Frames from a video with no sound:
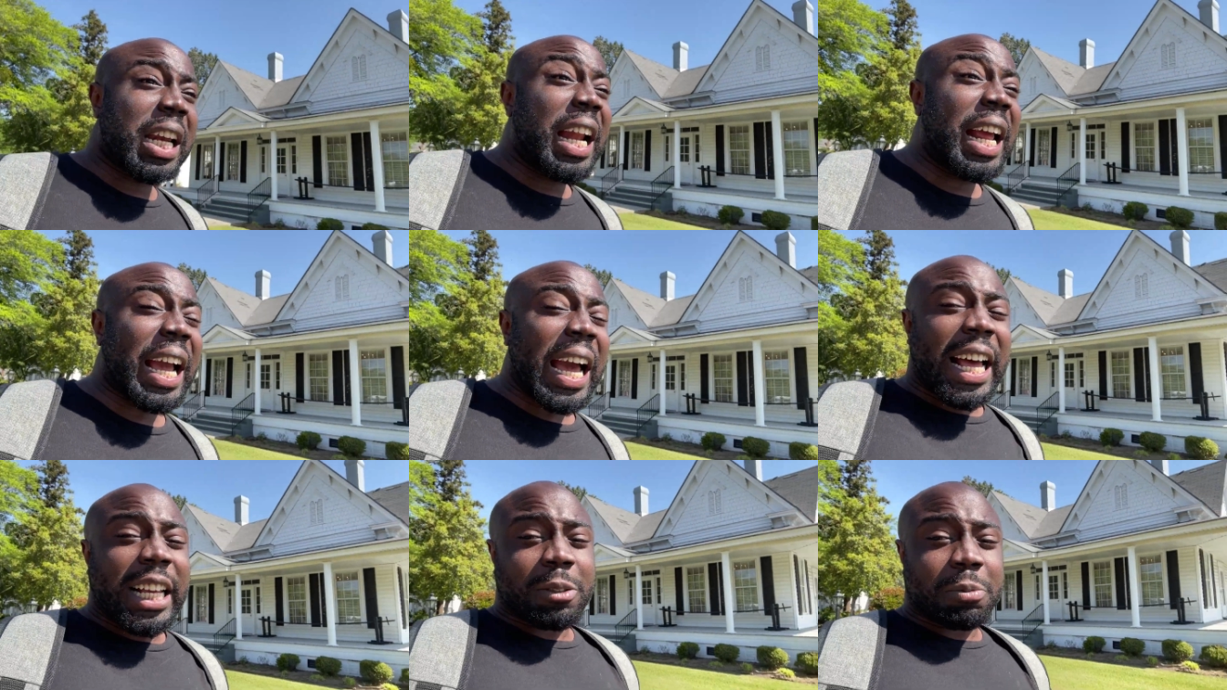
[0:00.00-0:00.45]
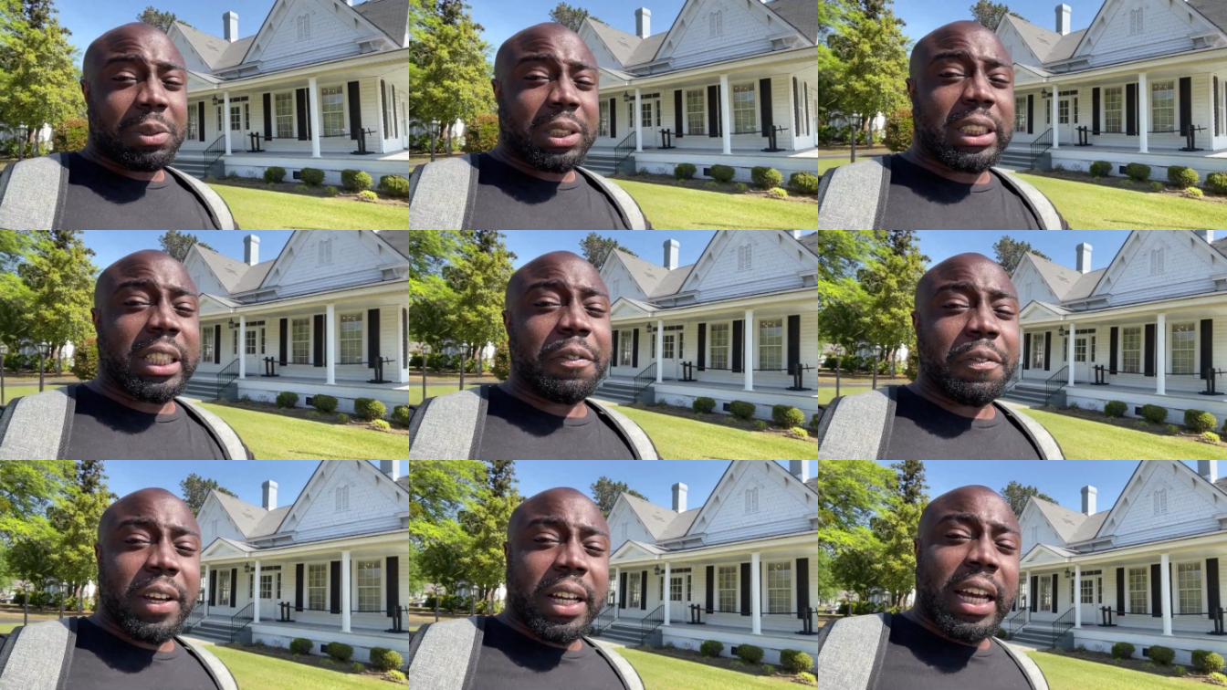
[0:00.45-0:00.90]
they got
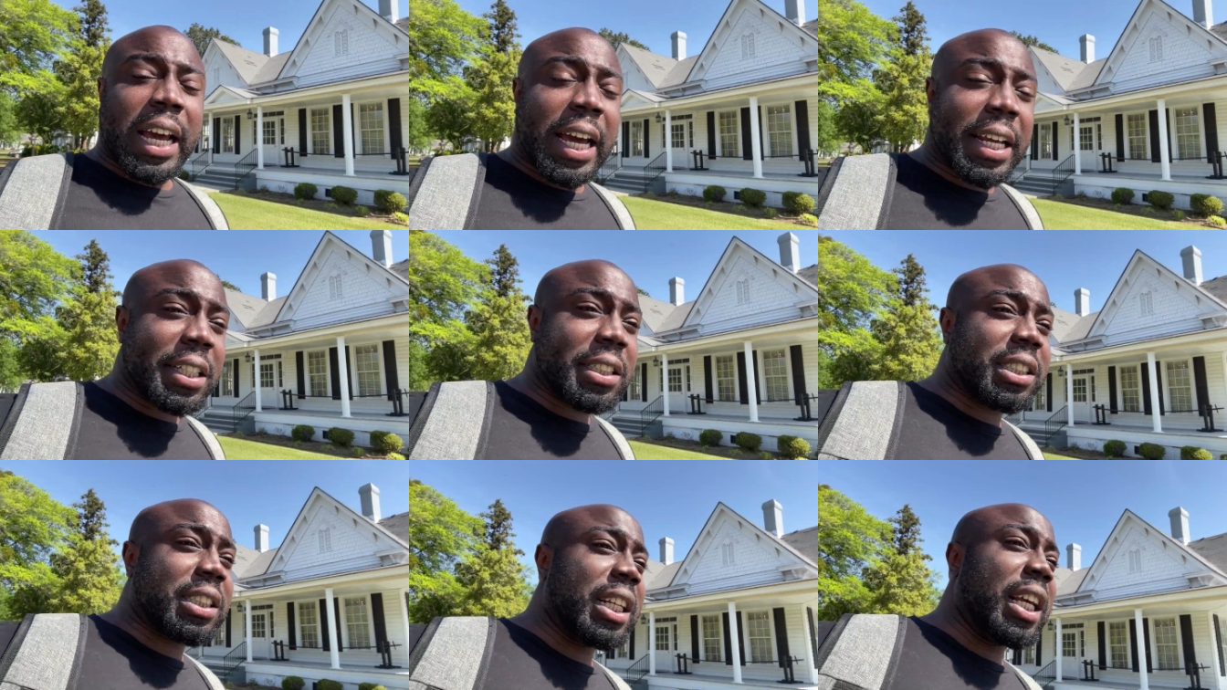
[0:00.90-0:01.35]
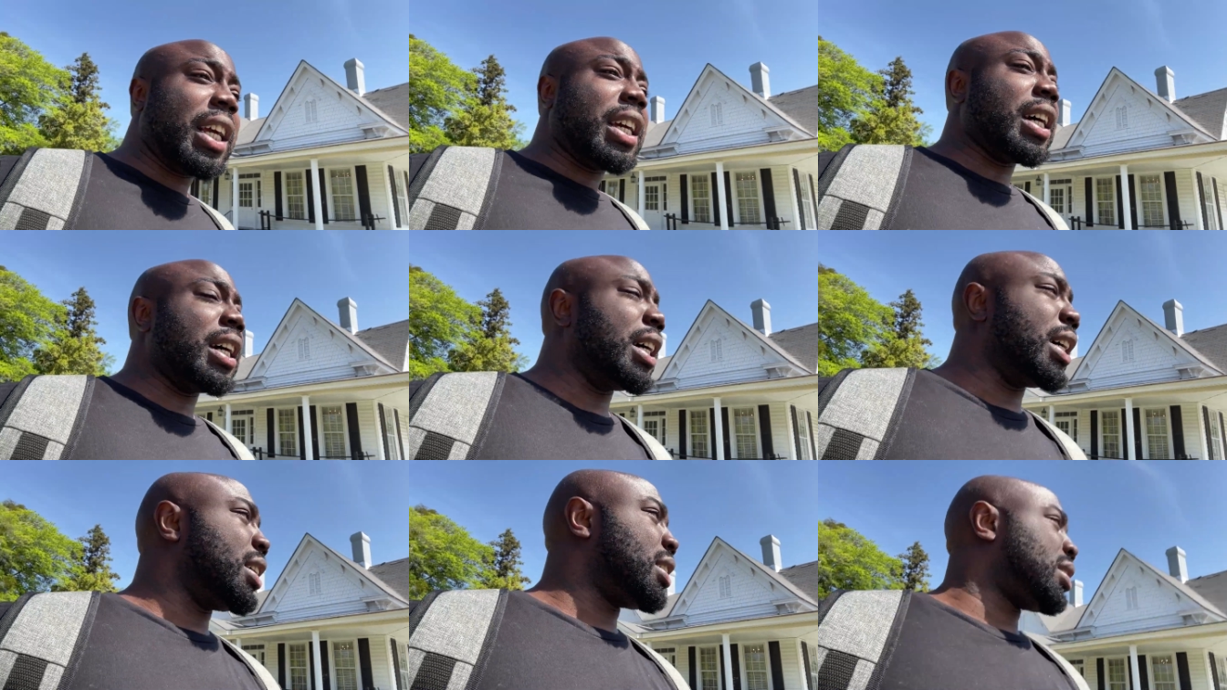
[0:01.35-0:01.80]
specific kind of
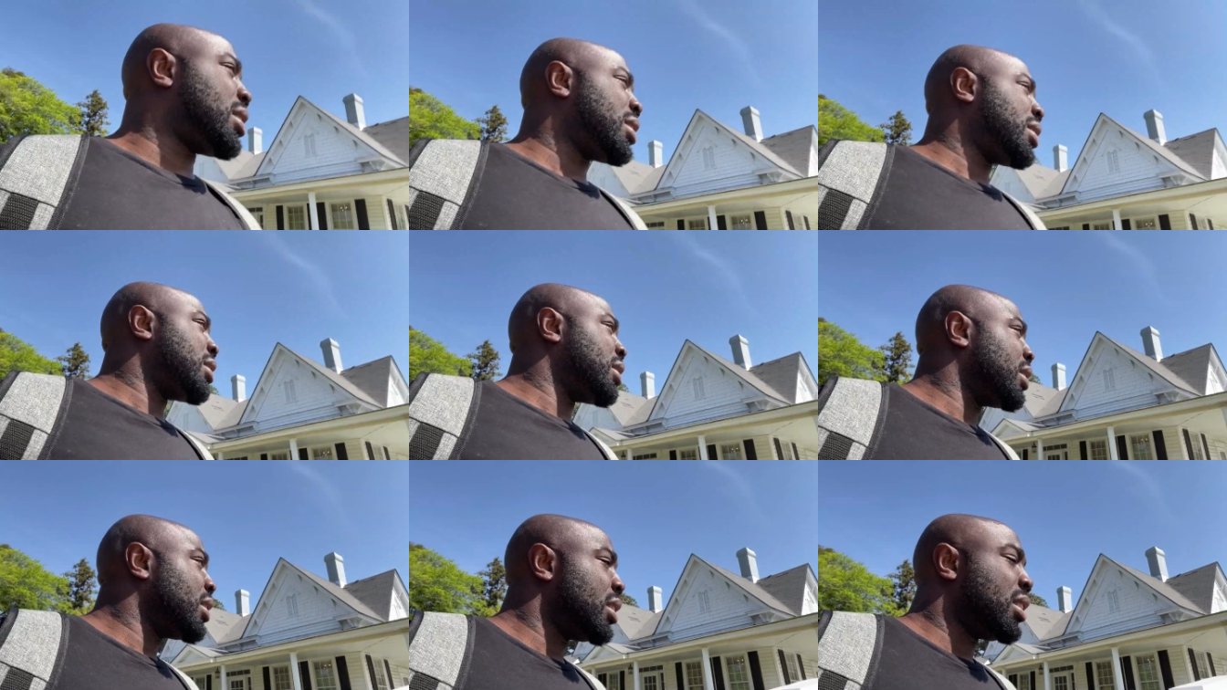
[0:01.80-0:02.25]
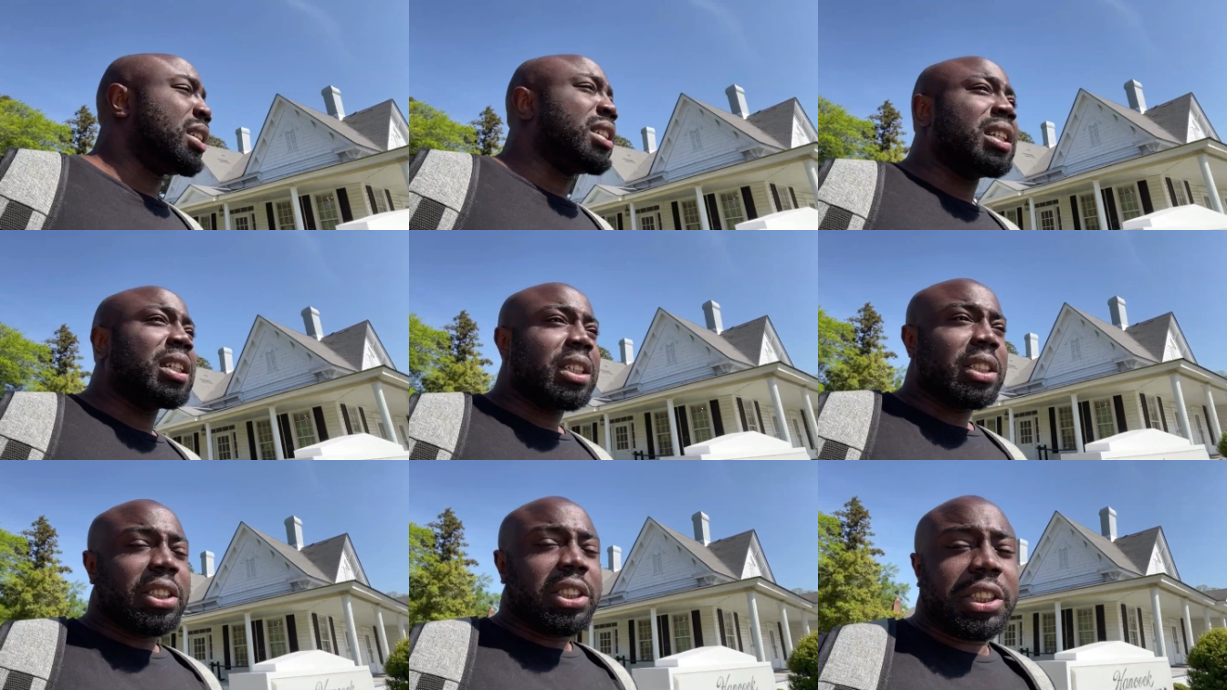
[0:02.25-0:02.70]
sneakers,
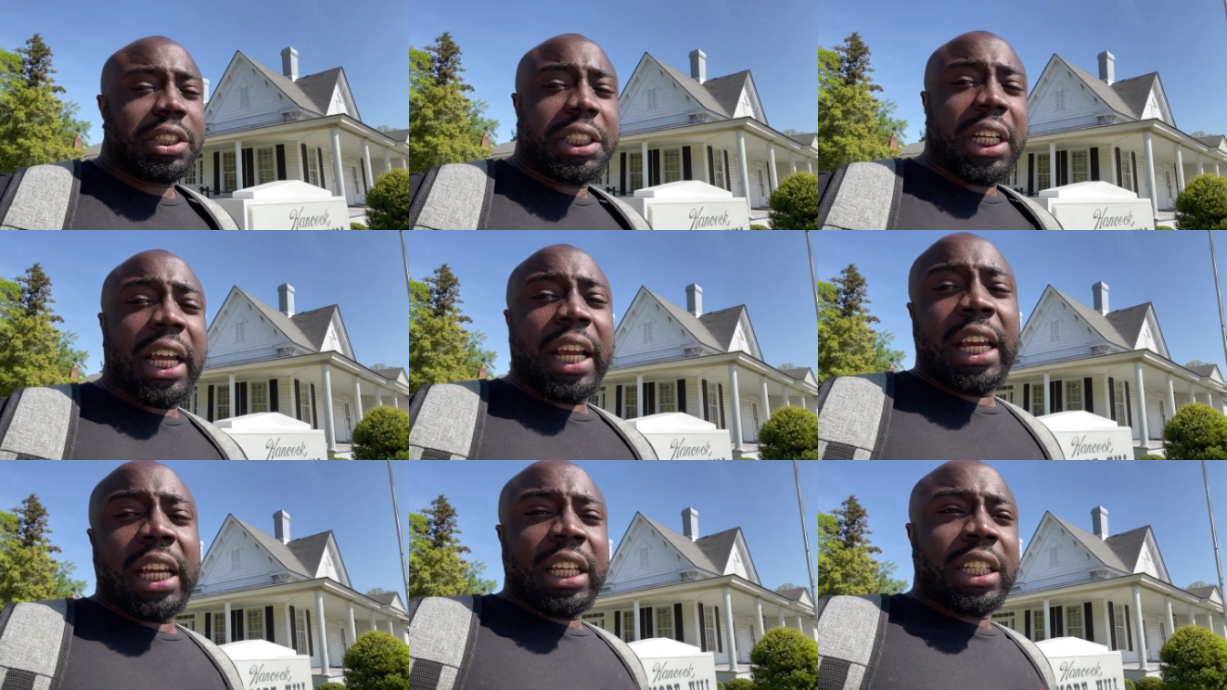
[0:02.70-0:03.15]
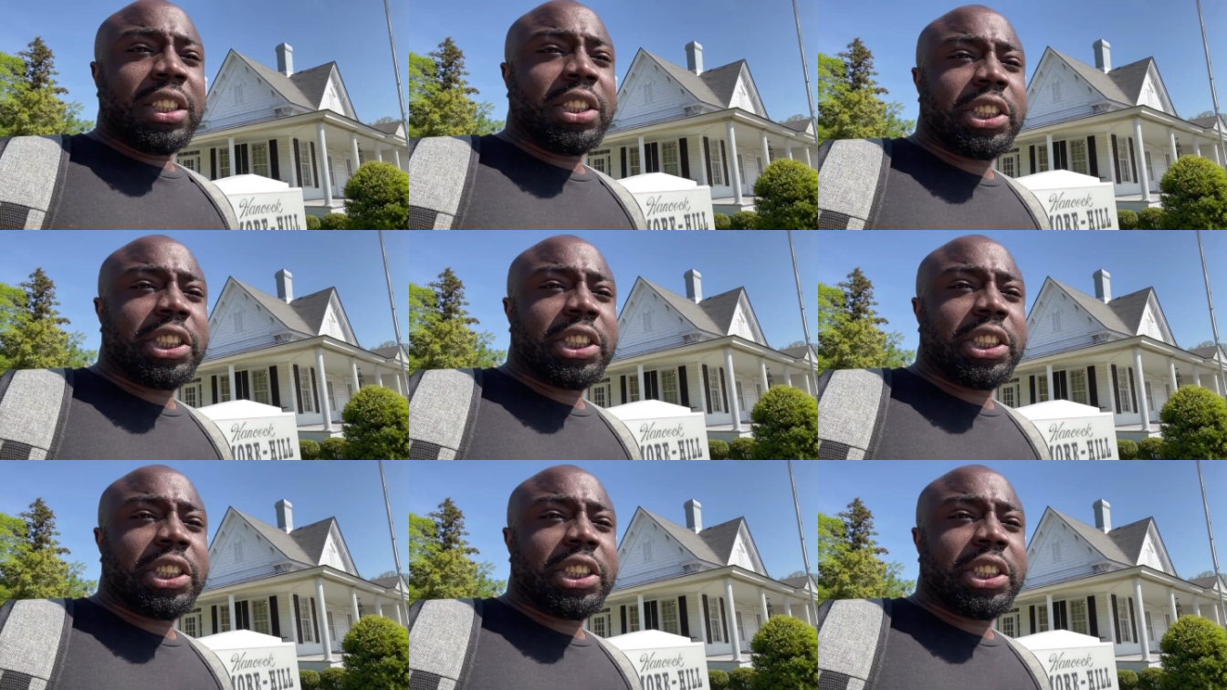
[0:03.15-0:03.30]
jeans,